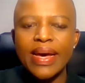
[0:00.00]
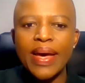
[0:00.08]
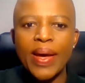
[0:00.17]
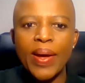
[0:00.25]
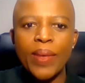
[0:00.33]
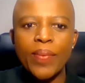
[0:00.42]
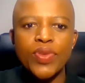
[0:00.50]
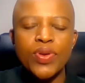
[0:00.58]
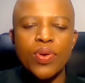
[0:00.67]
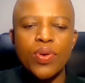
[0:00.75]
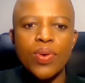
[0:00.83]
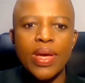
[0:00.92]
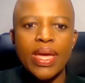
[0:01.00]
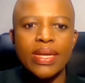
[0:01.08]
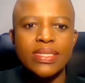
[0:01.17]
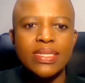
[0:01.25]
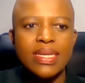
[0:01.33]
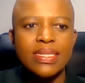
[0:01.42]
um, you know, uh,
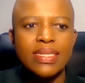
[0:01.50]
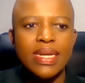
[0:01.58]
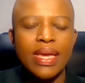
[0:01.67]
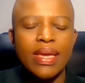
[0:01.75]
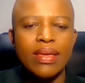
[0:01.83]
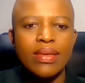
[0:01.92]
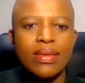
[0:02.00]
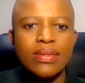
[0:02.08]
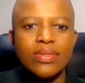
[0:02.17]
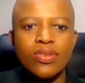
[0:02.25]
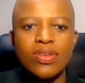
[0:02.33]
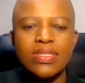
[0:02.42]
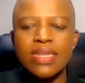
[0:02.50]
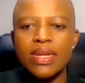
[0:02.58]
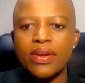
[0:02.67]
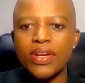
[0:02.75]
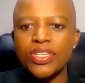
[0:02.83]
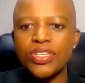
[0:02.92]
just uh, in
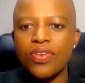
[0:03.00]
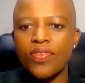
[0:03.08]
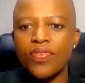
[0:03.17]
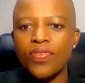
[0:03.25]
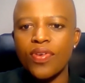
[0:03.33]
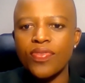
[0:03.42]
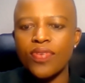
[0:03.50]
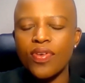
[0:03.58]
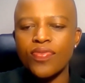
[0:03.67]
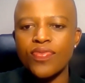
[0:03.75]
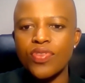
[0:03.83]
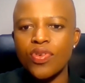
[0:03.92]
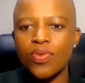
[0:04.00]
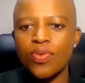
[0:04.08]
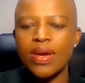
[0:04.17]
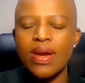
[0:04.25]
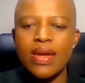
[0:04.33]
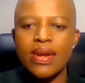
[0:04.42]
consideration of, of, of, you know,
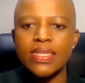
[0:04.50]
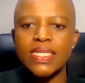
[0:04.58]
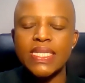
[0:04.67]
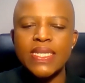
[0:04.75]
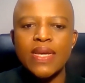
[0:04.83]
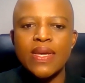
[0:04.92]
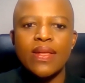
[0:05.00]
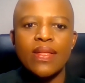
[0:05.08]
the current,